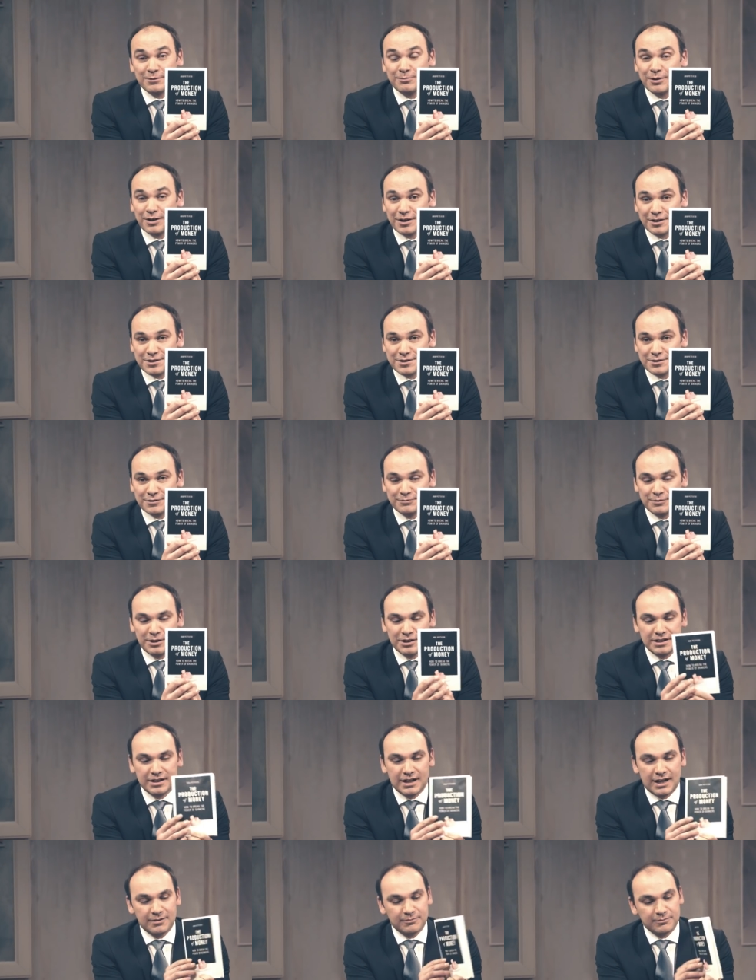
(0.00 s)
The Production of
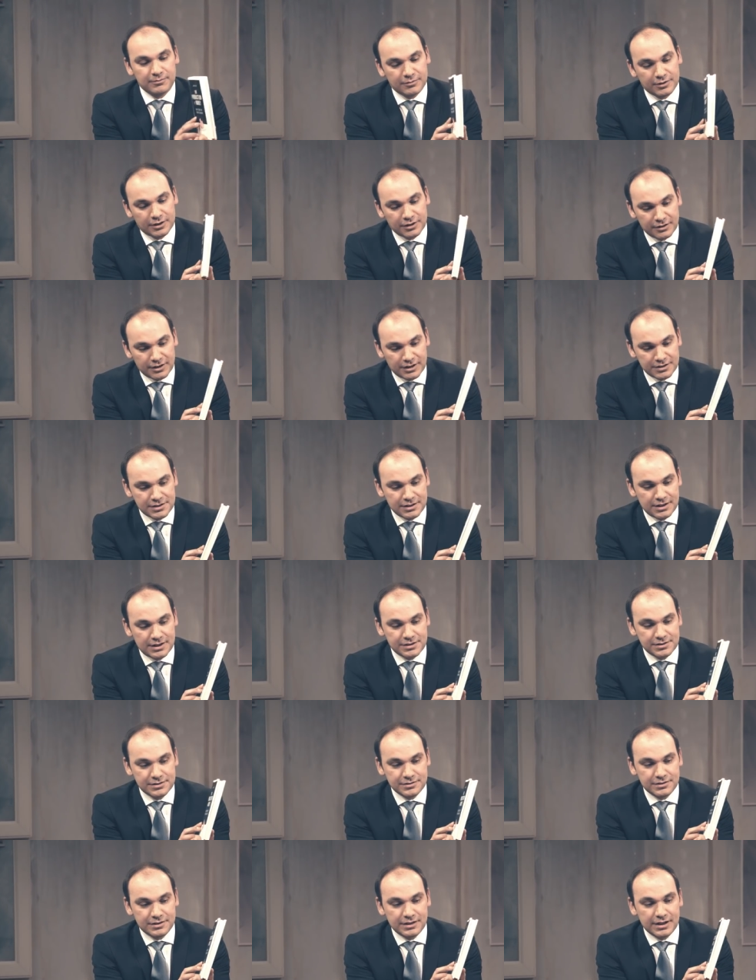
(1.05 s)
Money, and
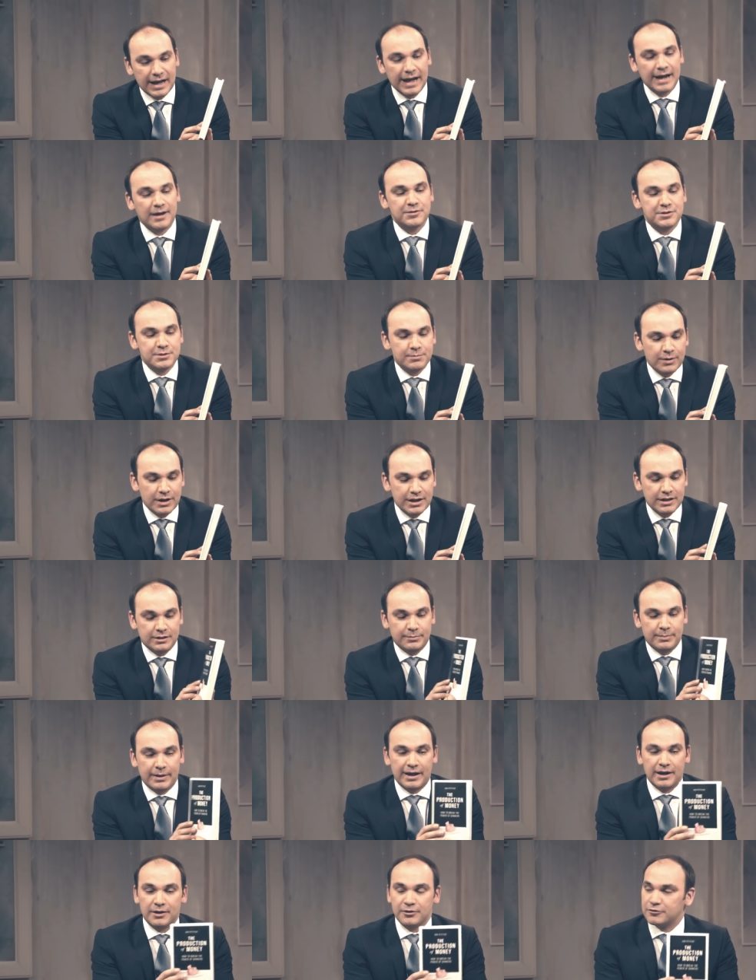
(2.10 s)
congratulations on it, How to Break the
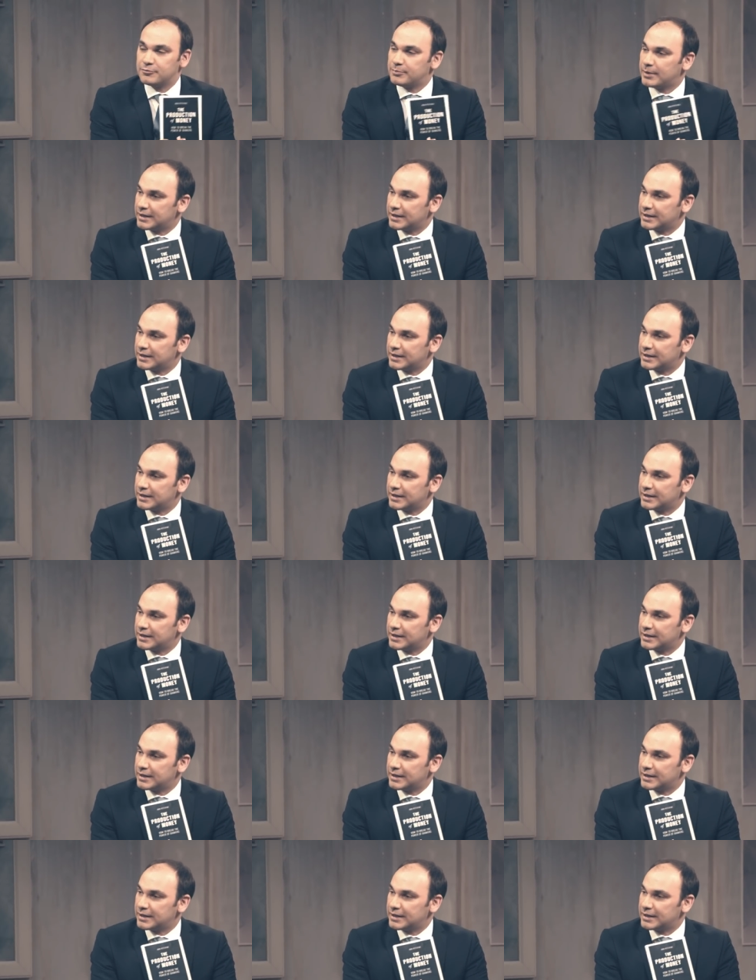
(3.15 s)
Power of